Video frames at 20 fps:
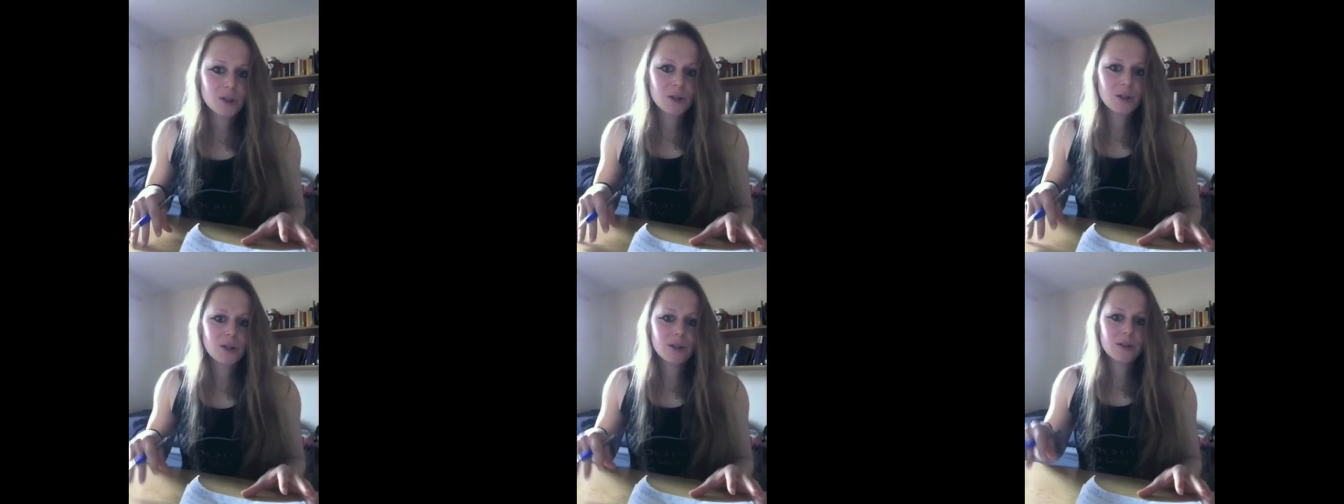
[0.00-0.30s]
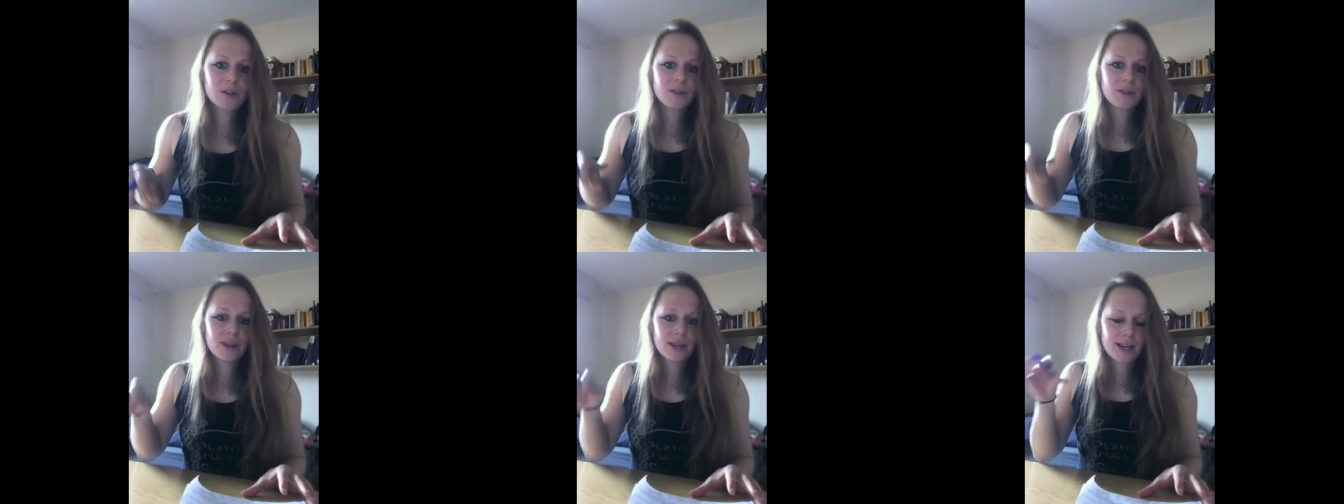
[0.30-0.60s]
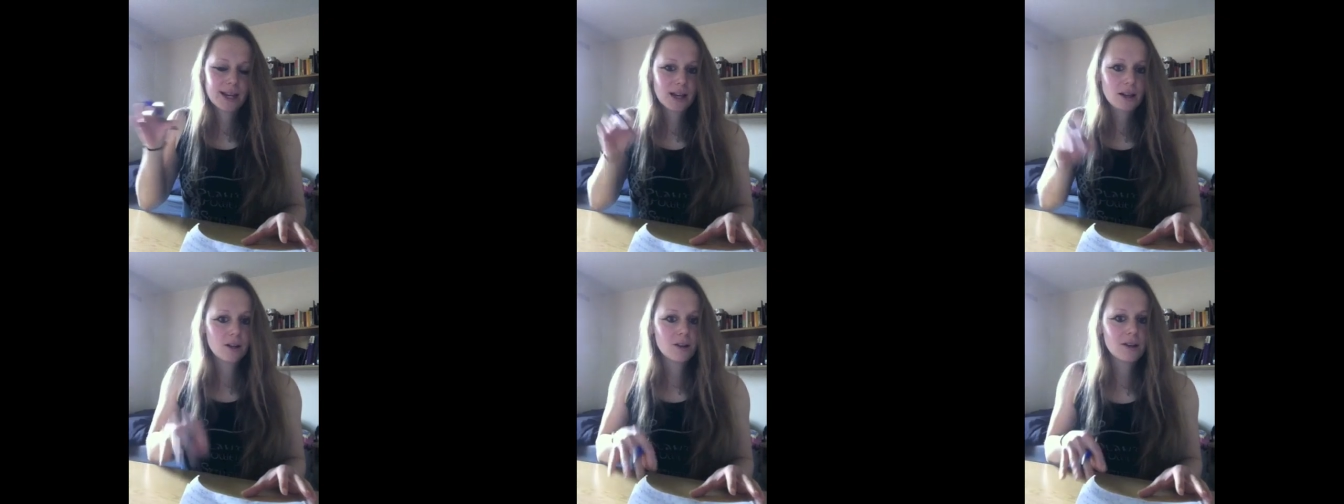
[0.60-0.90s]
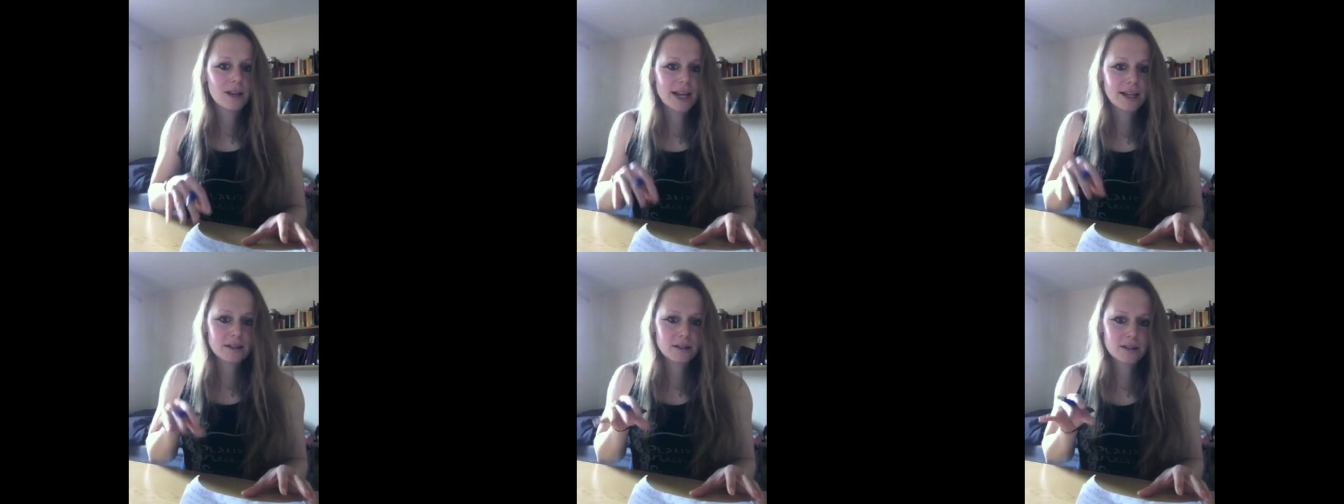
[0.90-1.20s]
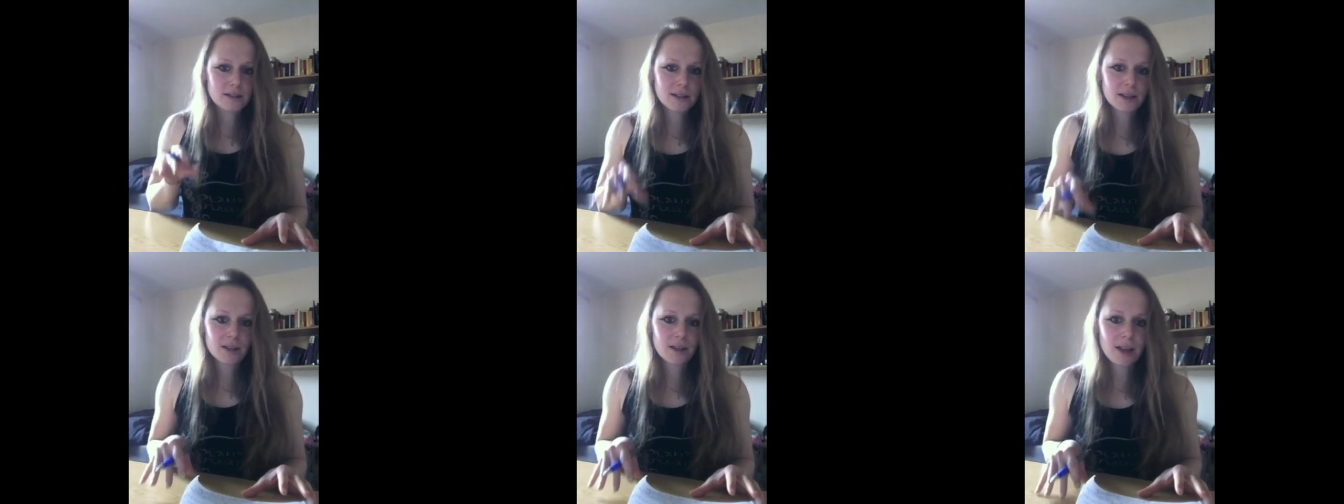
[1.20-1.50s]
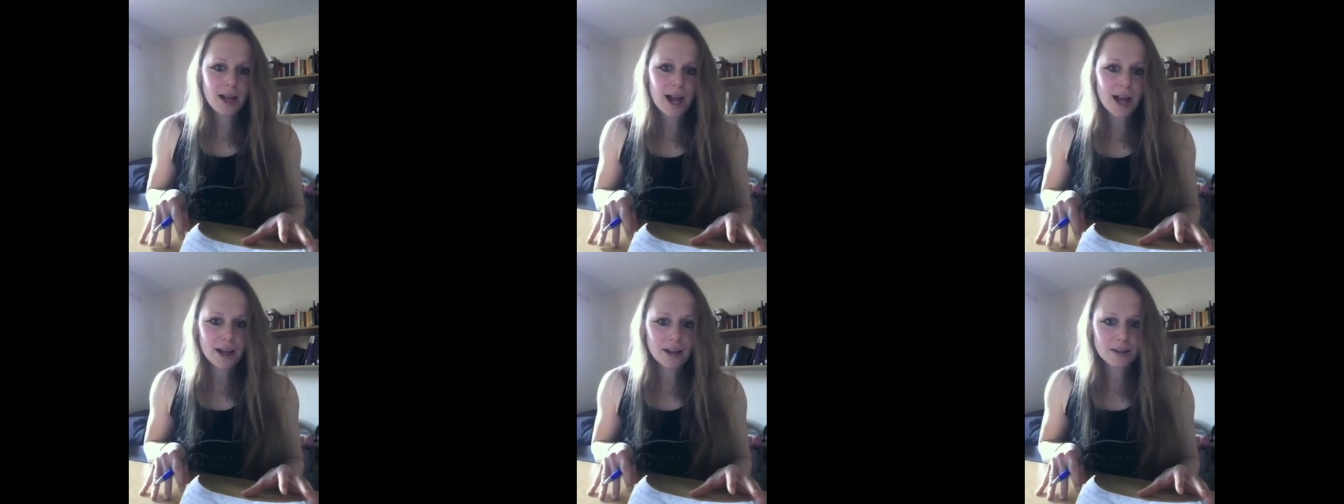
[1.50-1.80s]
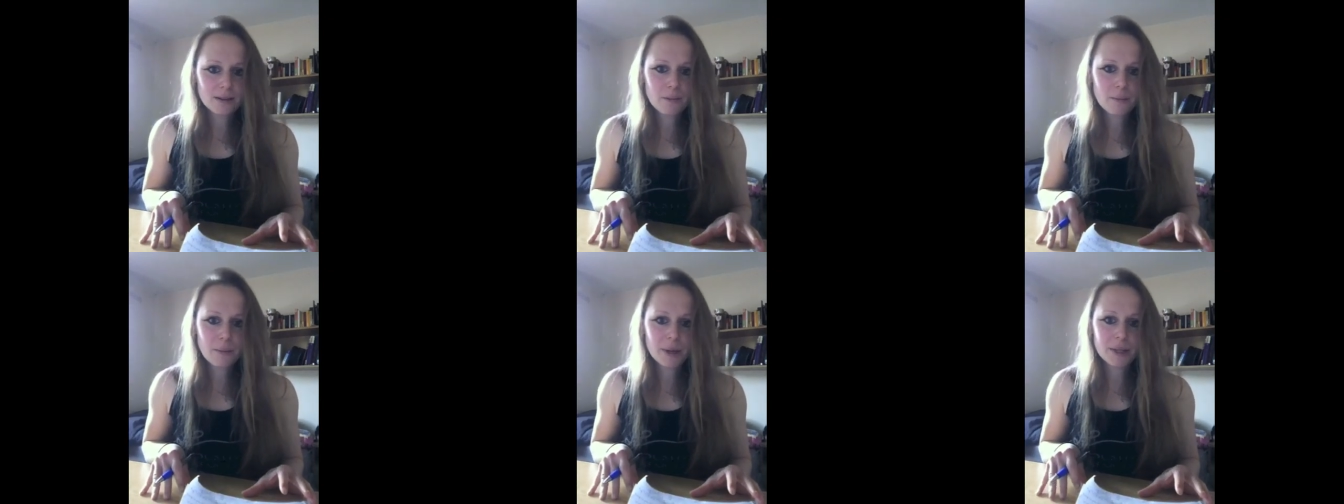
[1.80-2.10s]
to use the calculators
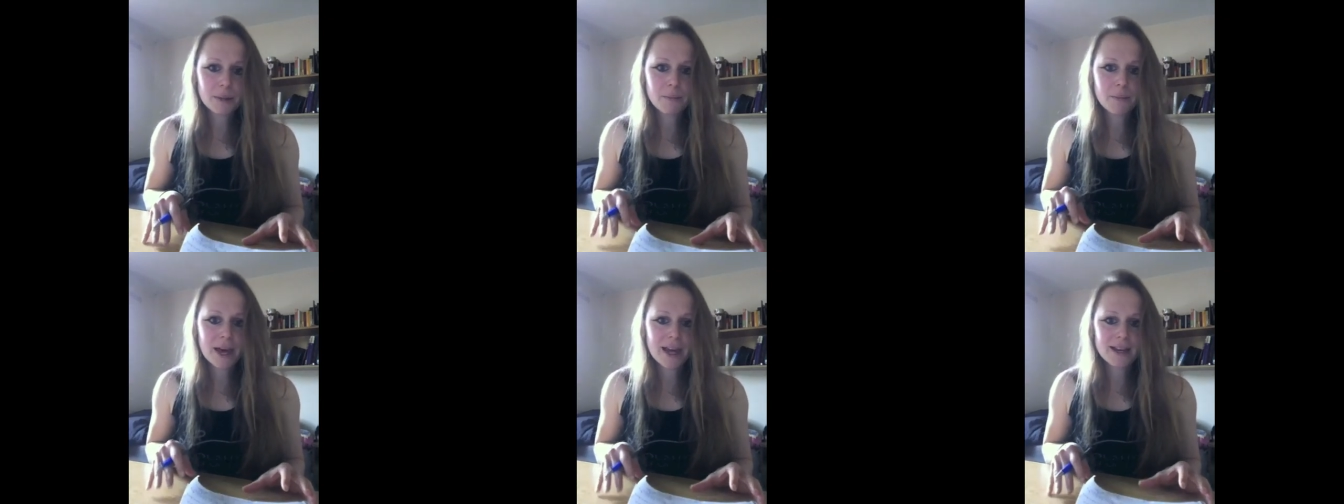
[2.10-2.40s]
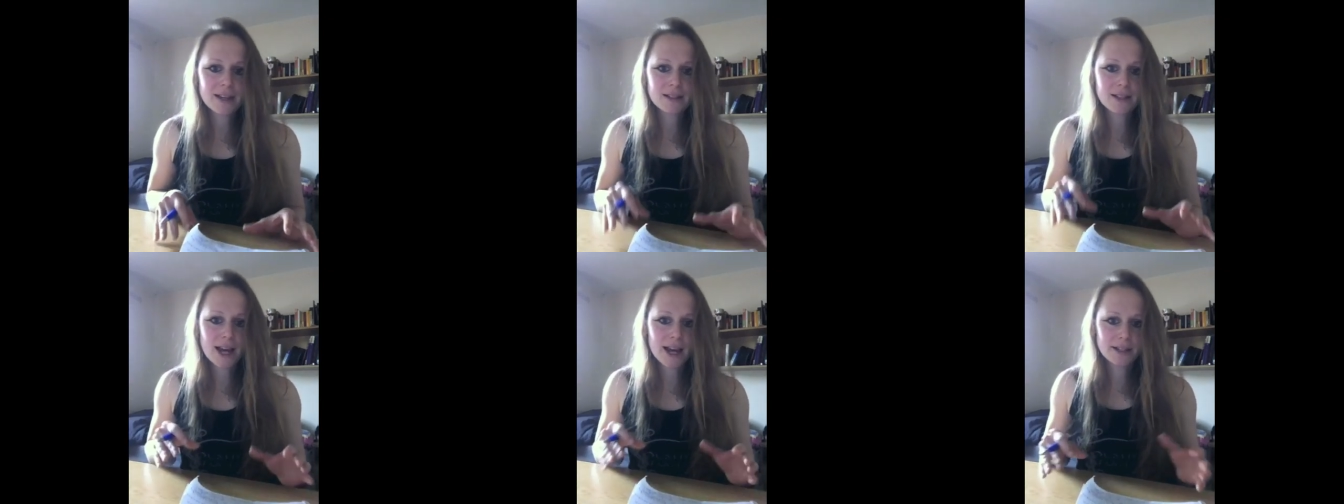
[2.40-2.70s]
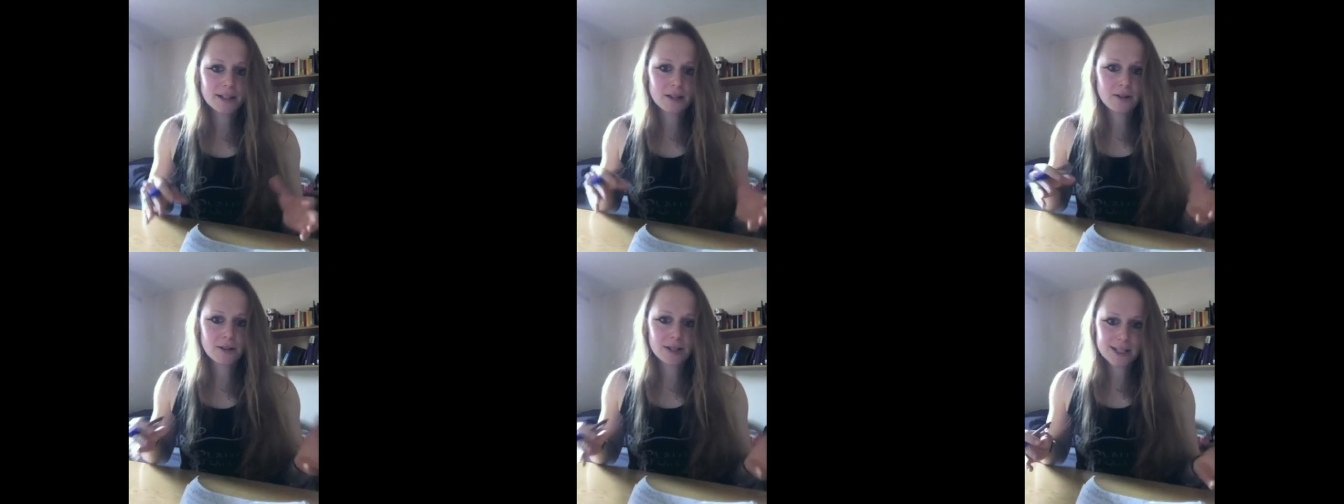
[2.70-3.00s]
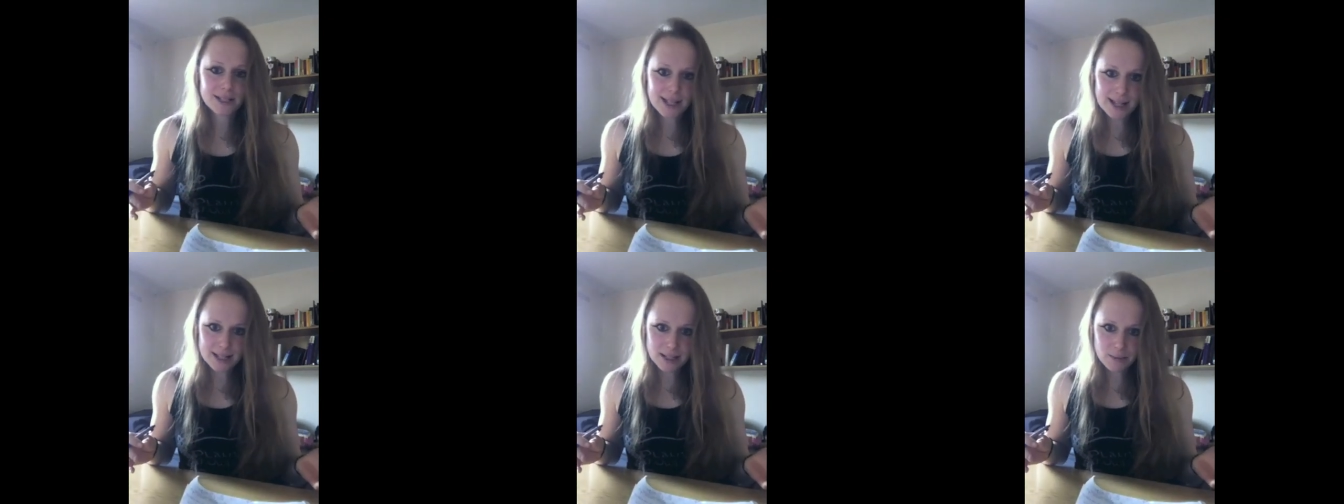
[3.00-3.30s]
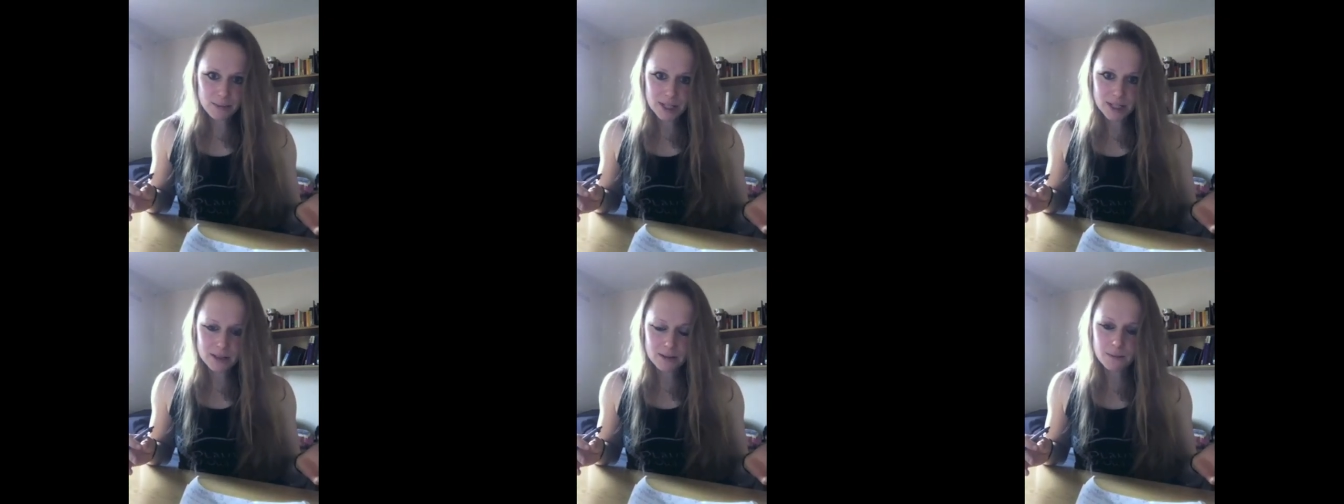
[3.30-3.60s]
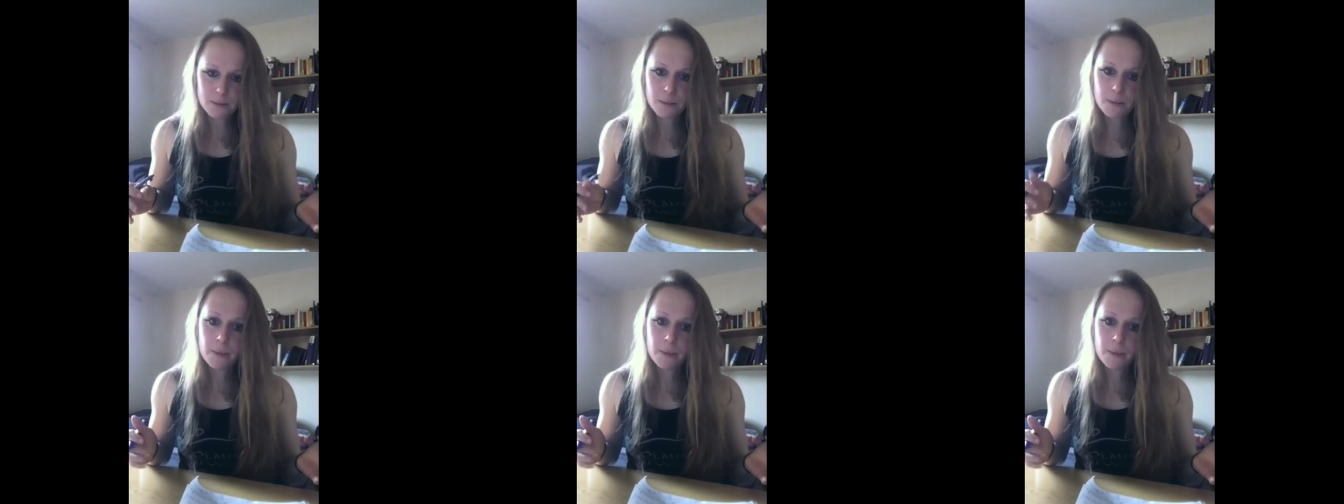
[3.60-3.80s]
online, but make a dietary assessment.